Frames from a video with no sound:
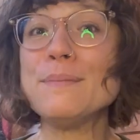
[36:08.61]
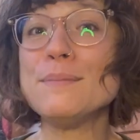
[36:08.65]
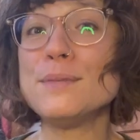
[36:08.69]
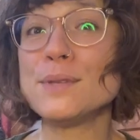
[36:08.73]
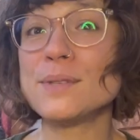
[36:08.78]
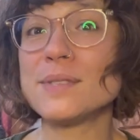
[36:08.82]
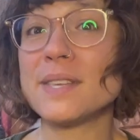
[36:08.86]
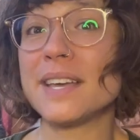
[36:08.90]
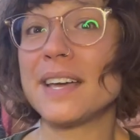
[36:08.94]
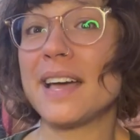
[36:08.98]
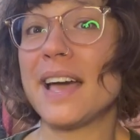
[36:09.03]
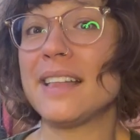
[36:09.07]

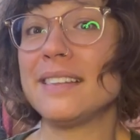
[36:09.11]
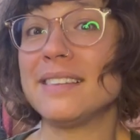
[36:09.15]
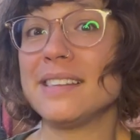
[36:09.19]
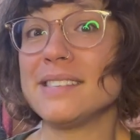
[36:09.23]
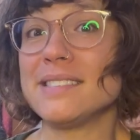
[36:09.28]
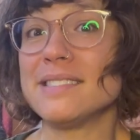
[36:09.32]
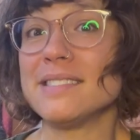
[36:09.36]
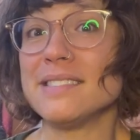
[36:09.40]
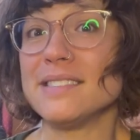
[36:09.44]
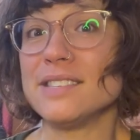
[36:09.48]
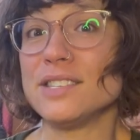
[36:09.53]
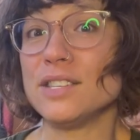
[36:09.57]
music I
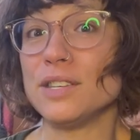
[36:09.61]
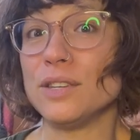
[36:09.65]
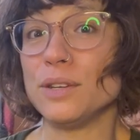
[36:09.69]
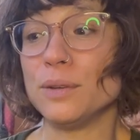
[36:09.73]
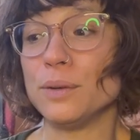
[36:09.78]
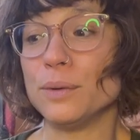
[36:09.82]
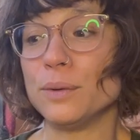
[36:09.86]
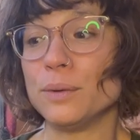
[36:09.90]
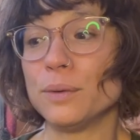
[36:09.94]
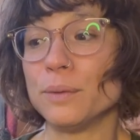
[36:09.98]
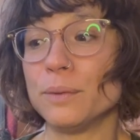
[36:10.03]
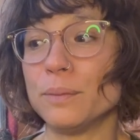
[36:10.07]
listen
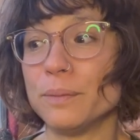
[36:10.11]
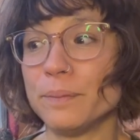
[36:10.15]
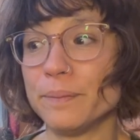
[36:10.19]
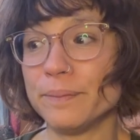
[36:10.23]
to